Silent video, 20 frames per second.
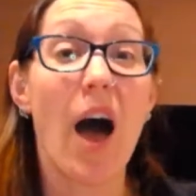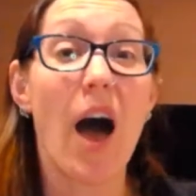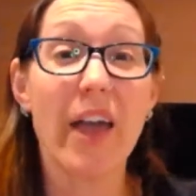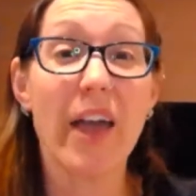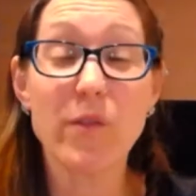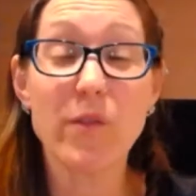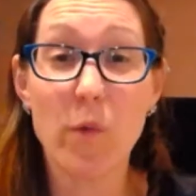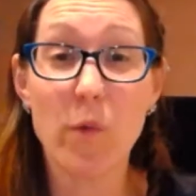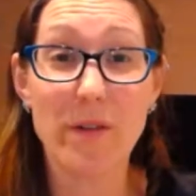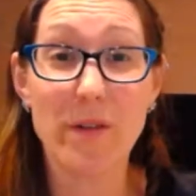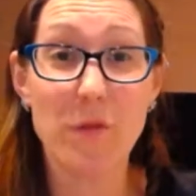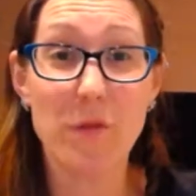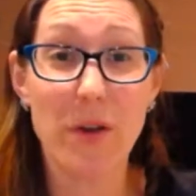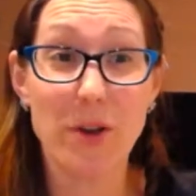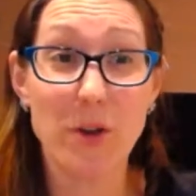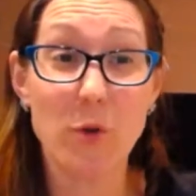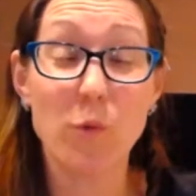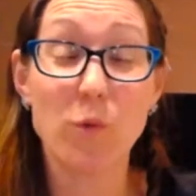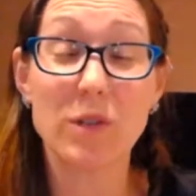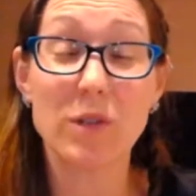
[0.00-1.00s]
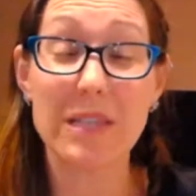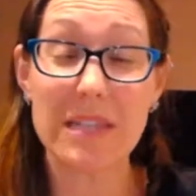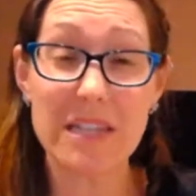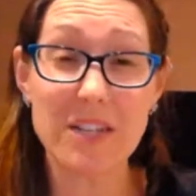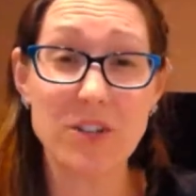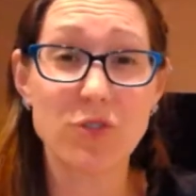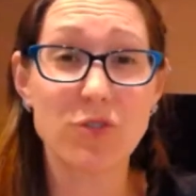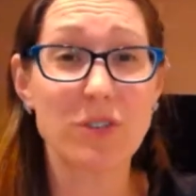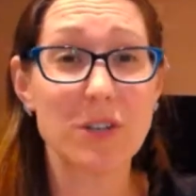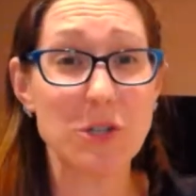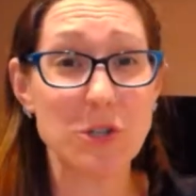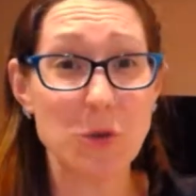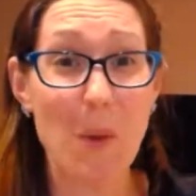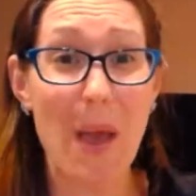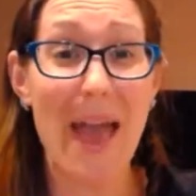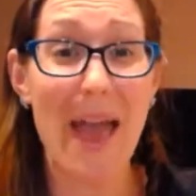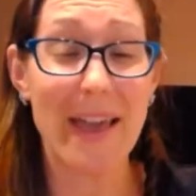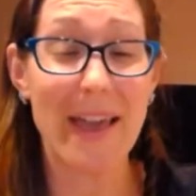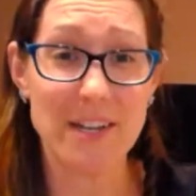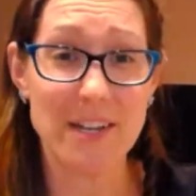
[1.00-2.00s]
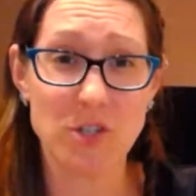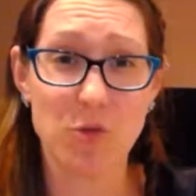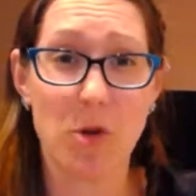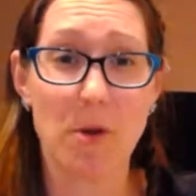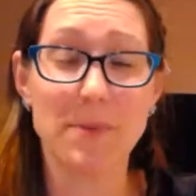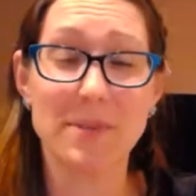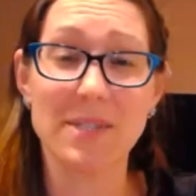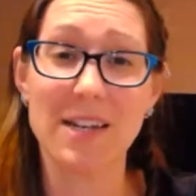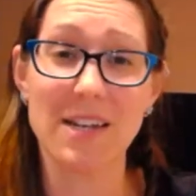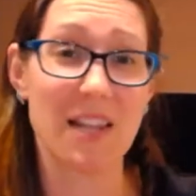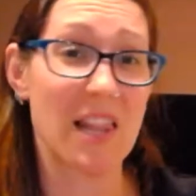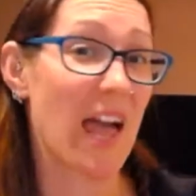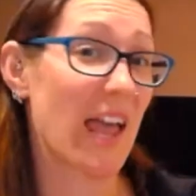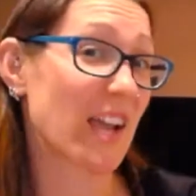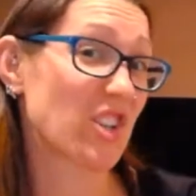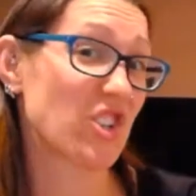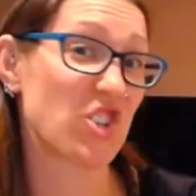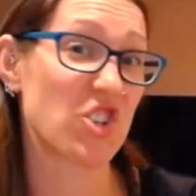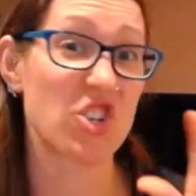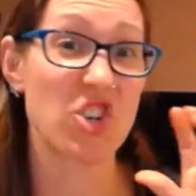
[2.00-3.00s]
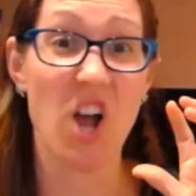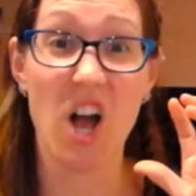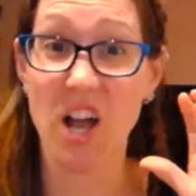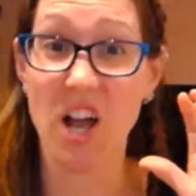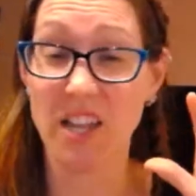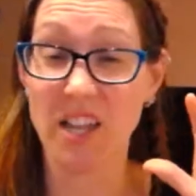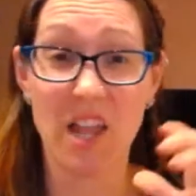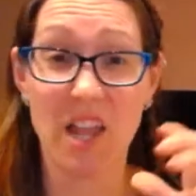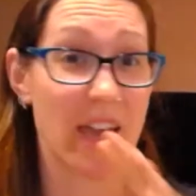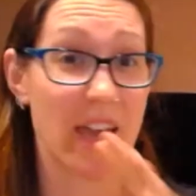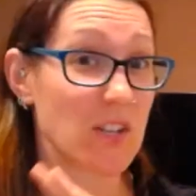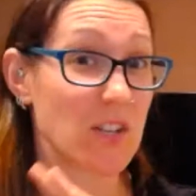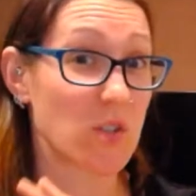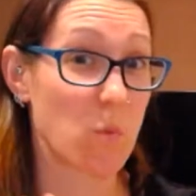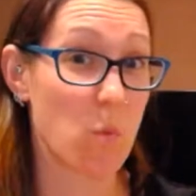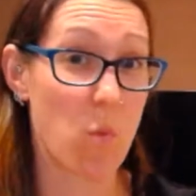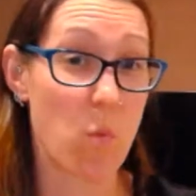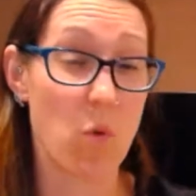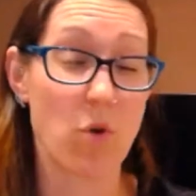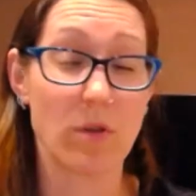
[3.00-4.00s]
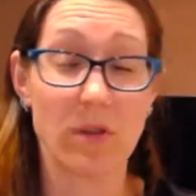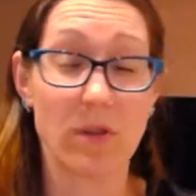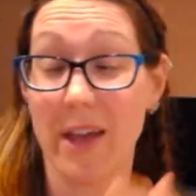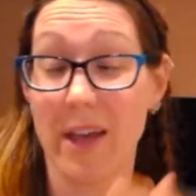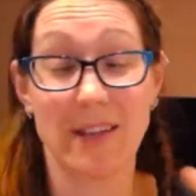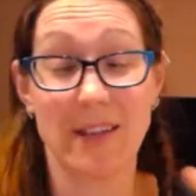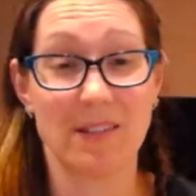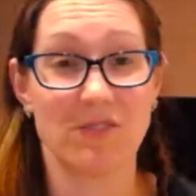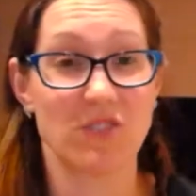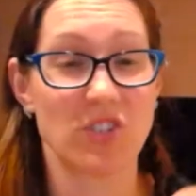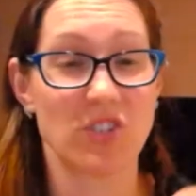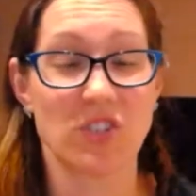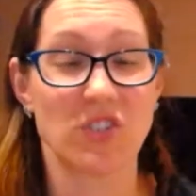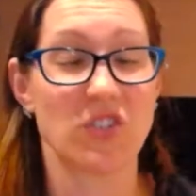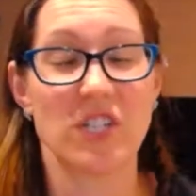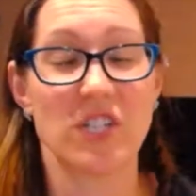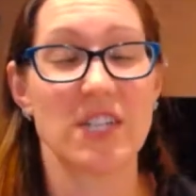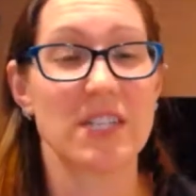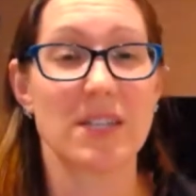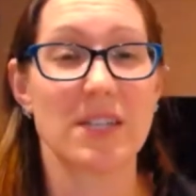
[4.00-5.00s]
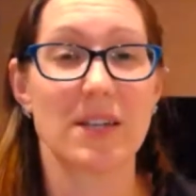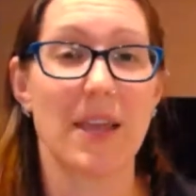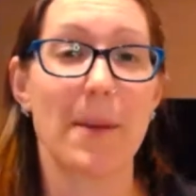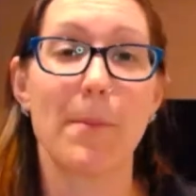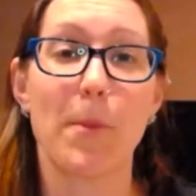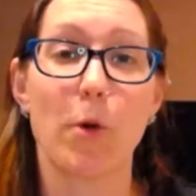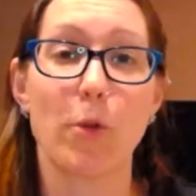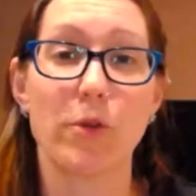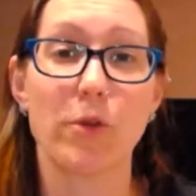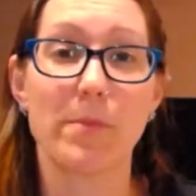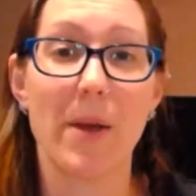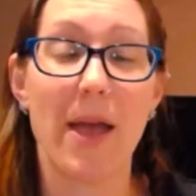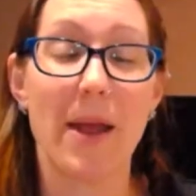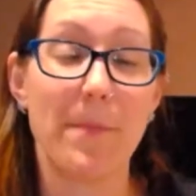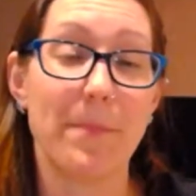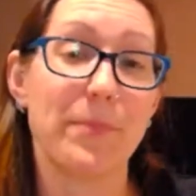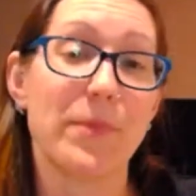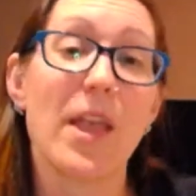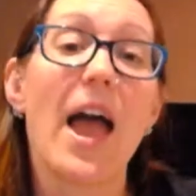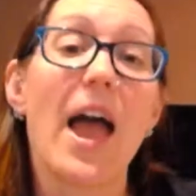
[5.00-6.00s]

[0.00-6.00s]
I have one friend who will literally do 8 drops and like chug it like it's like just she doesn't get bothered by it.